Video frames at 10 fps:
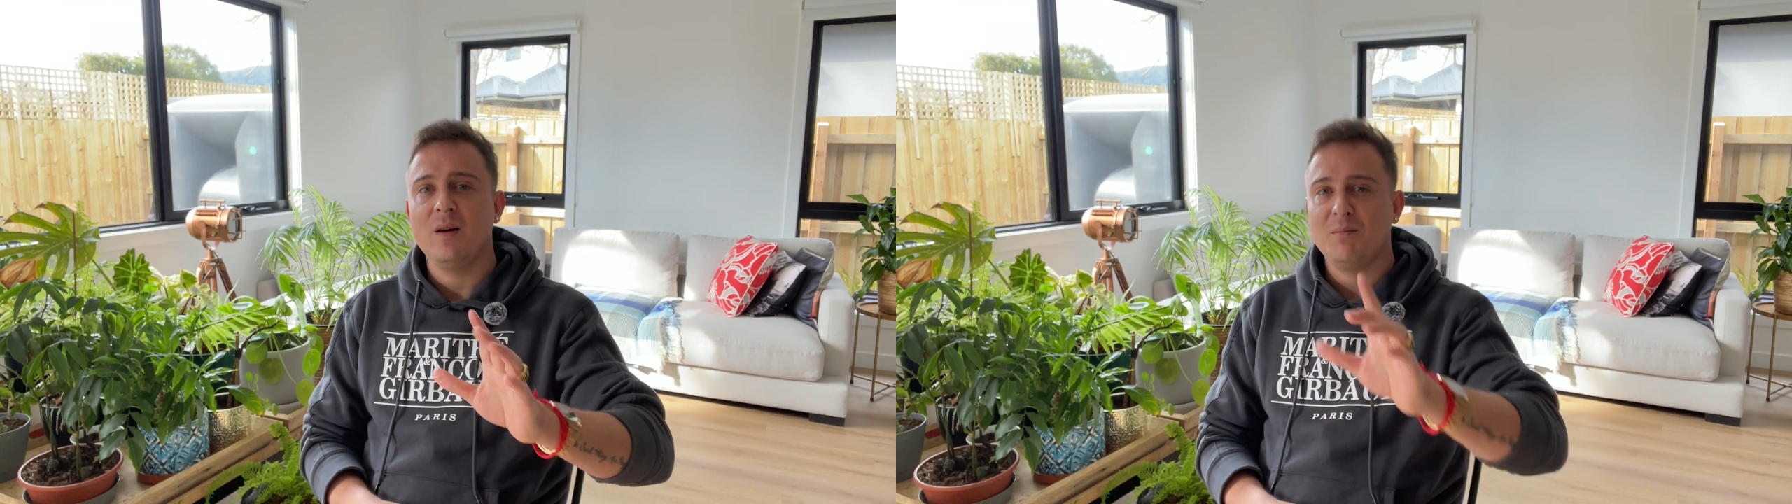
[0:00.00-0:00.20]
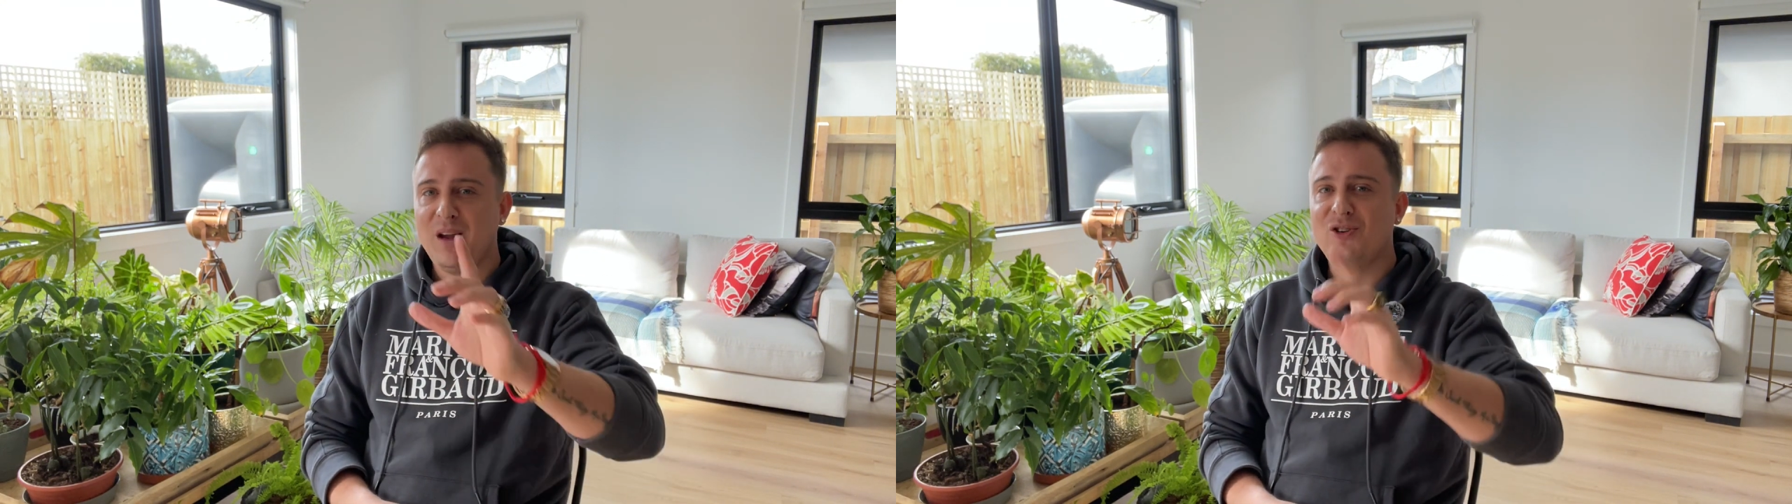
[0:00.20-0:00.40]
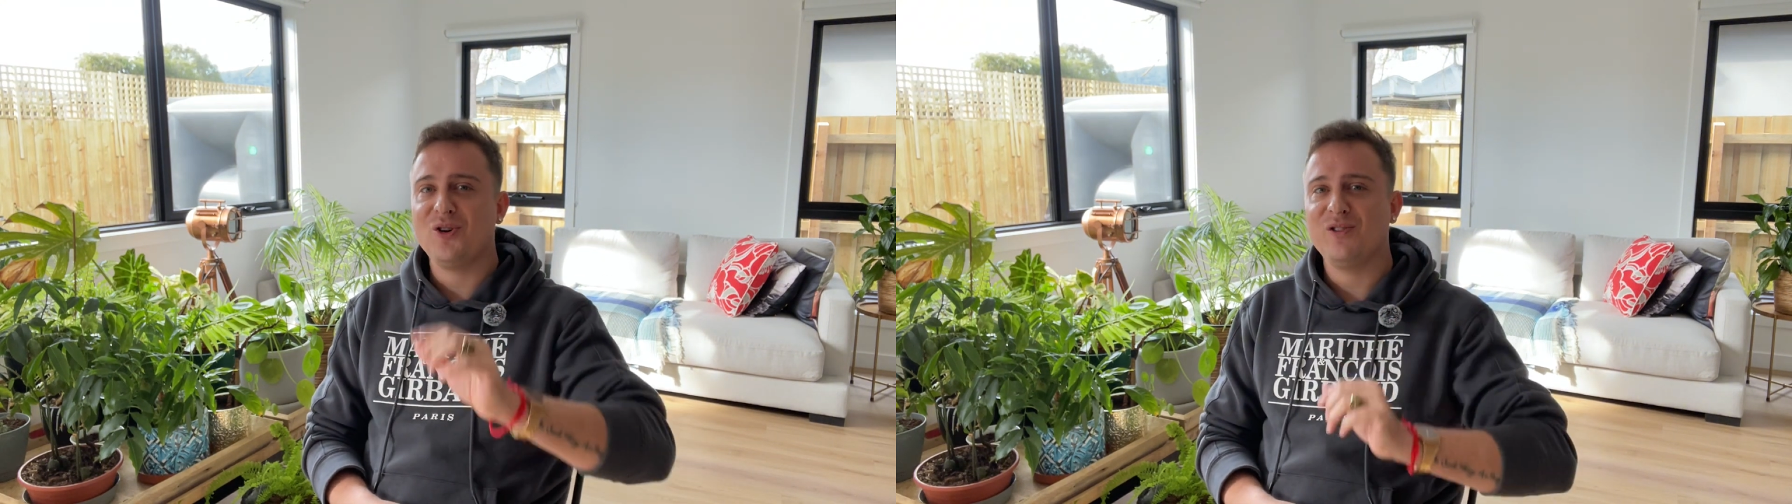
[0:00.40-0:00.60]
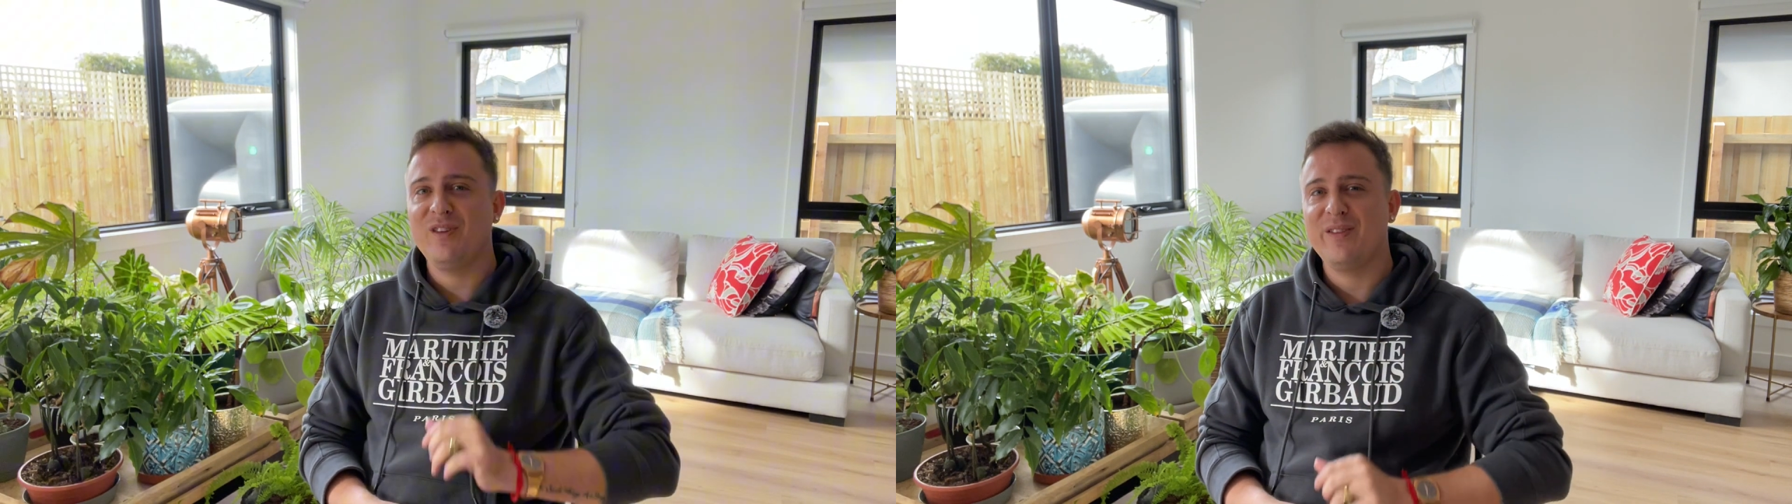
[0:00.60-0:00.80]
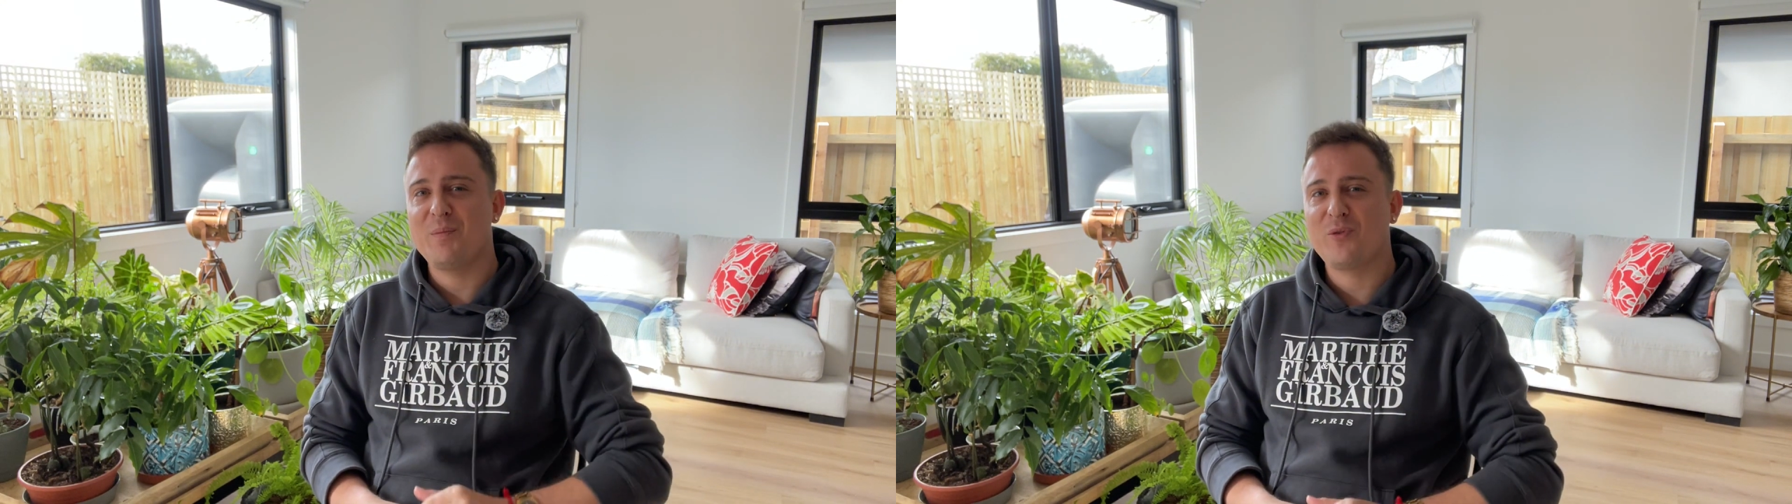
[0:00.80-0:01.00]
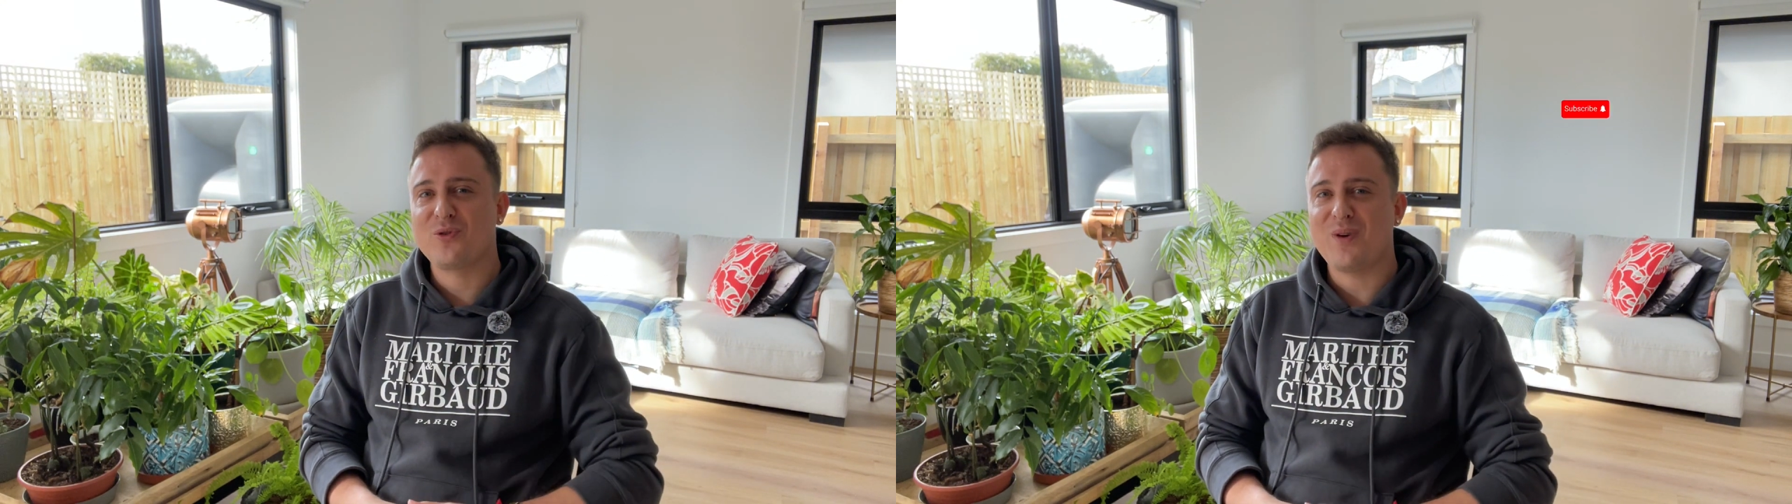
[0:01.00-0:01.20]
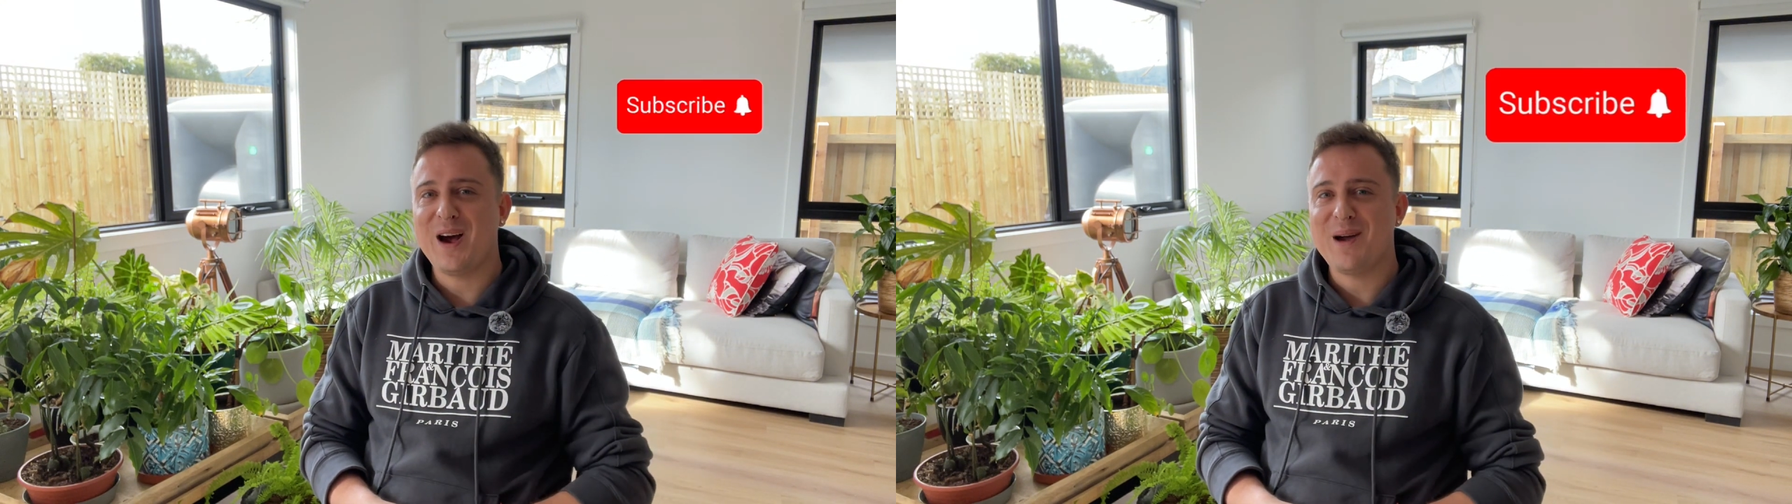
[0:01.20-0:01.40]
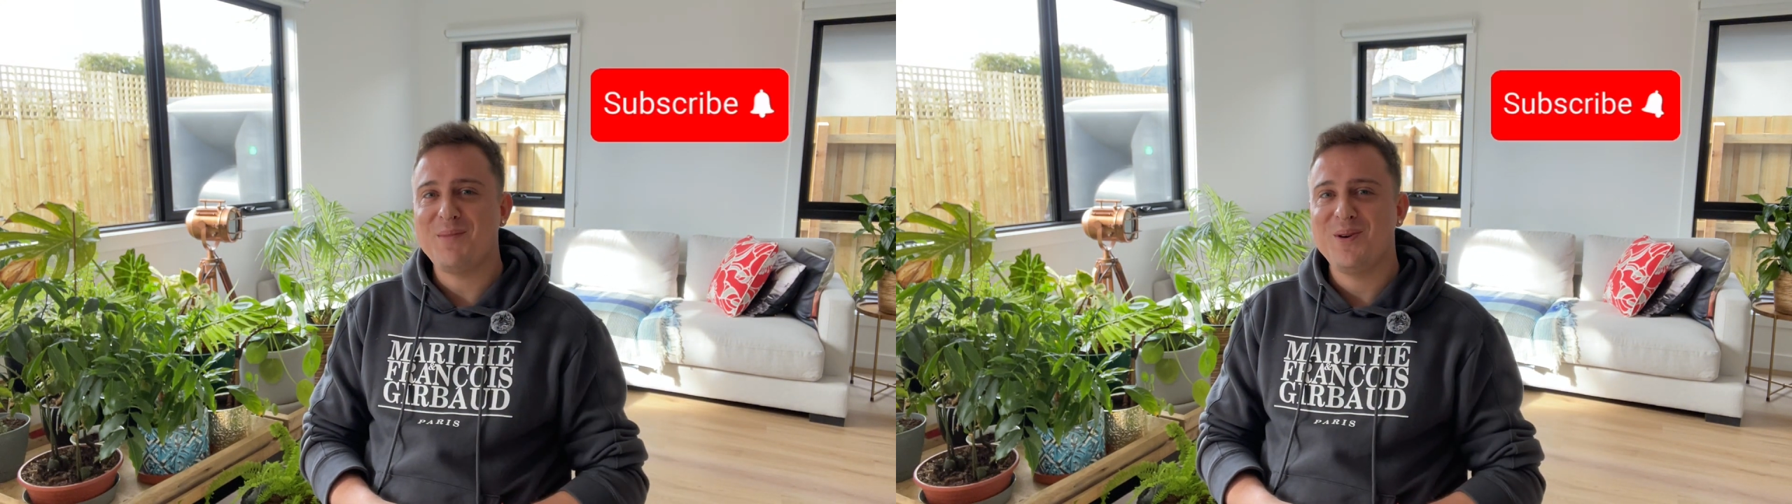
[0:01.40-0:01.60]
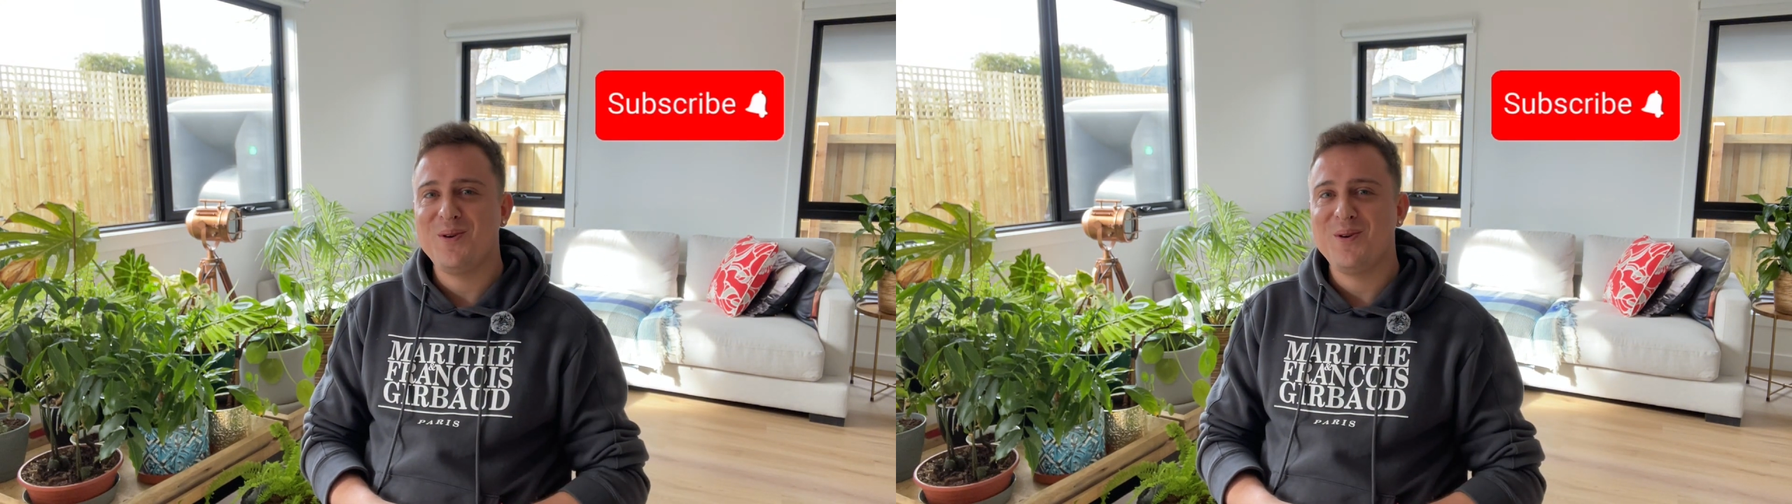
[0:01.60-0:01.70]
make sure to subscribe.